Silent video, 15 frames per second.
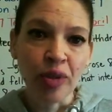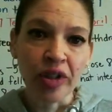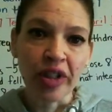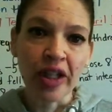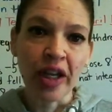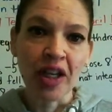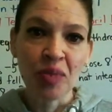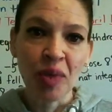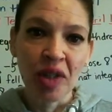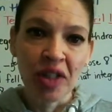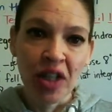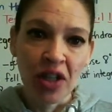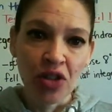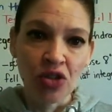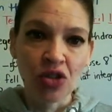But the
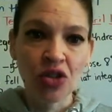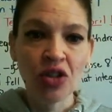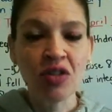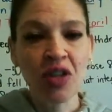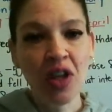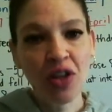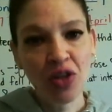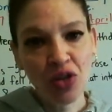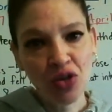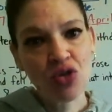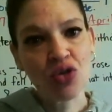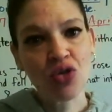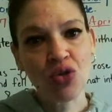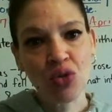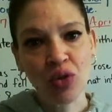expectation is that you
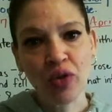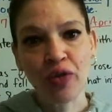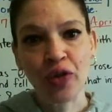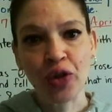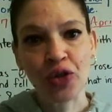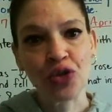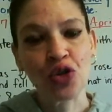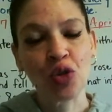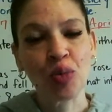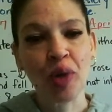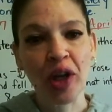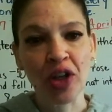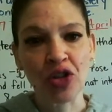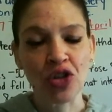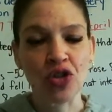just do the first 2
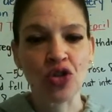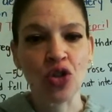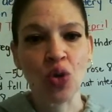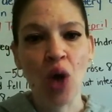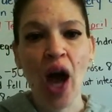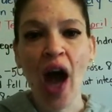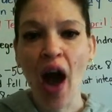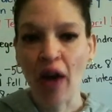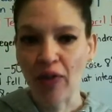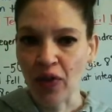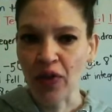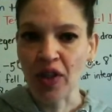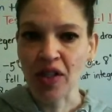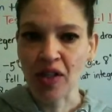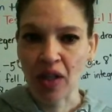pages, so half
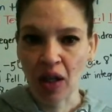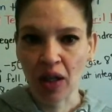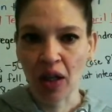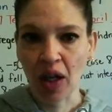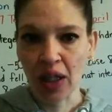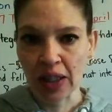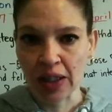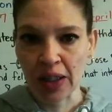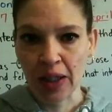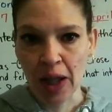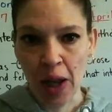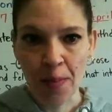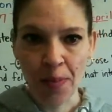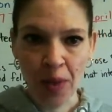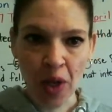of the study guide
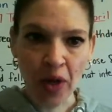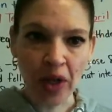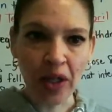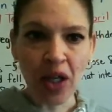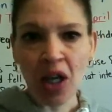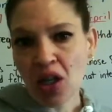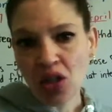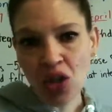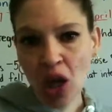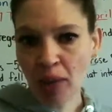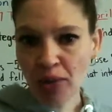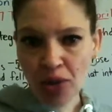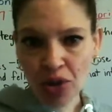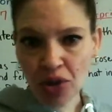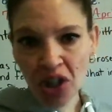today. All right, so
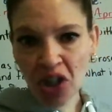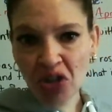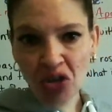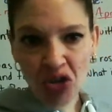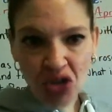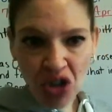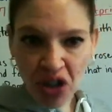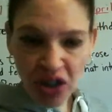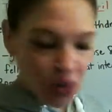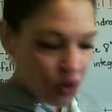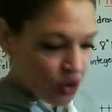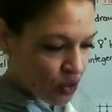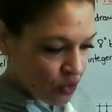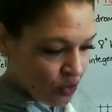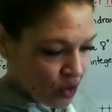I'm just going to get you started
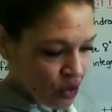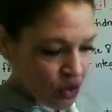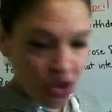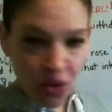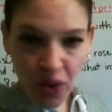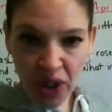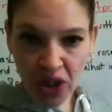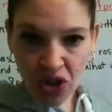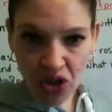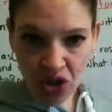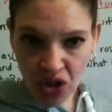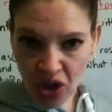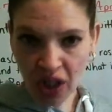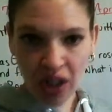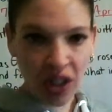with the first 3
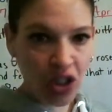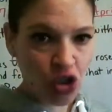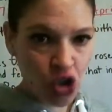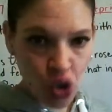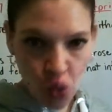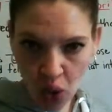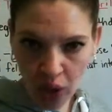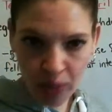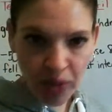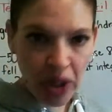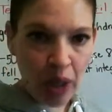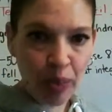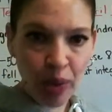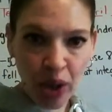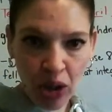just to kind of get you warmed
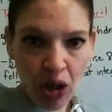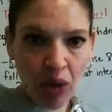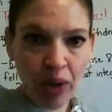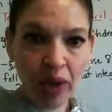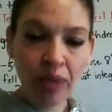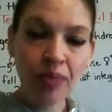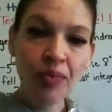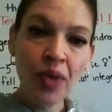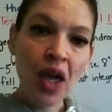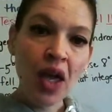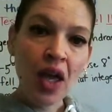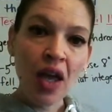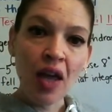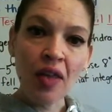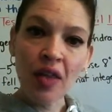up and going,
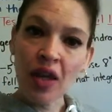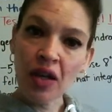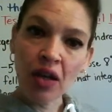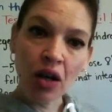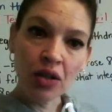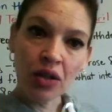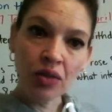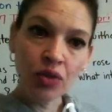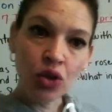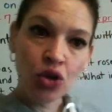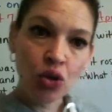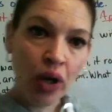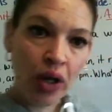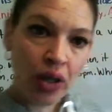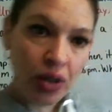and then I'll leave you
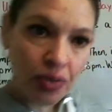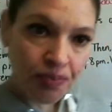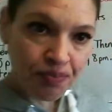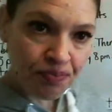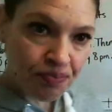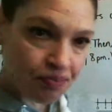to work.